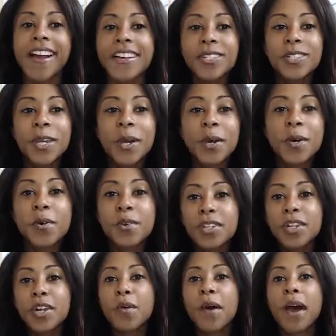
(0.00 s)
So,
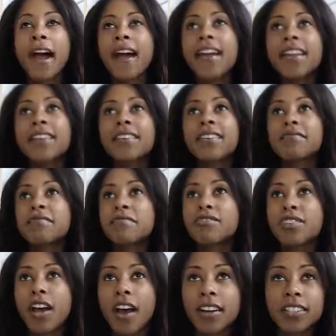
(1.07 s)
I
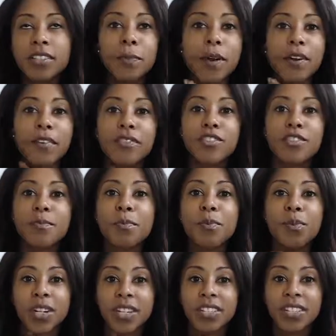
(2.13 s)
talked about vision
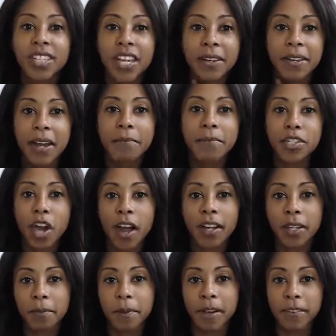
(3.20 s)
boards and have been
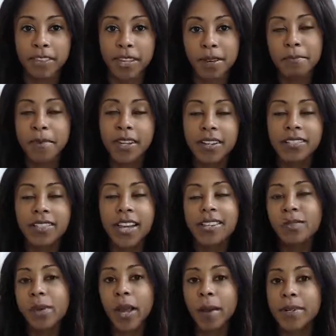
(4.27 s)
talking about them because as
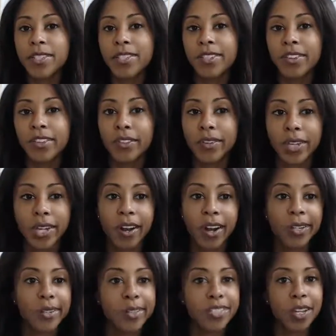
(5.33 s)
we come into the new year,
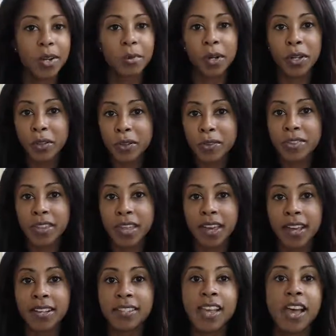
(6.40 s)
I know it's like one of those
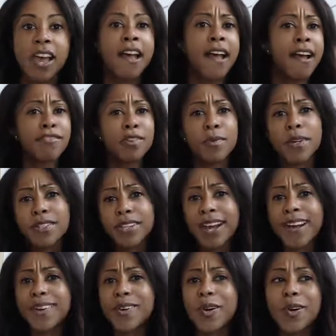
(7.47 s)
things, everyone's
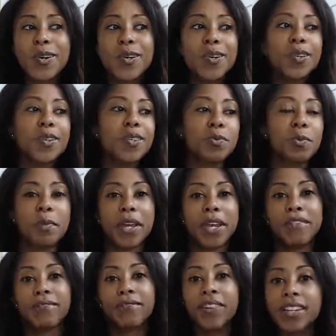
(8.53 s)
got goals, we're
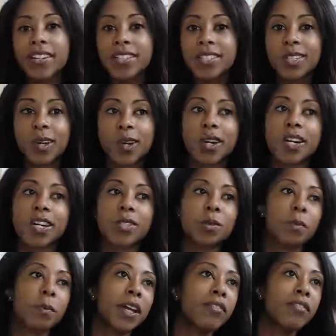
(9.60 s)
making fitness goals,
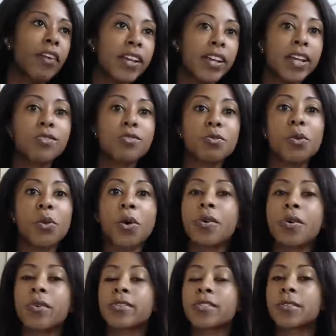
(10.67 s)
we're making financial
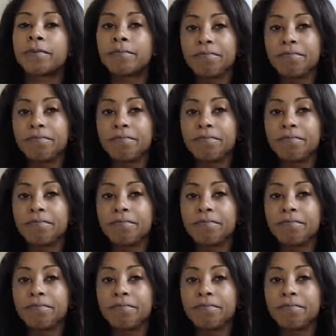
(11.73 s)
goals,